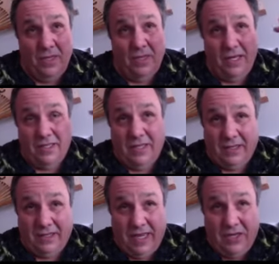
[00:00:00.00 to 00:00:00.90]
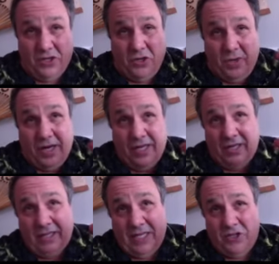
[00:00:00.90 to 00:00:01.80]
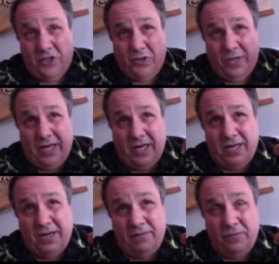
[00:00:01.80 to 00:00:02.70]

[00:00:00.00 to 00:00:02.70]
It takes you in, leads you in,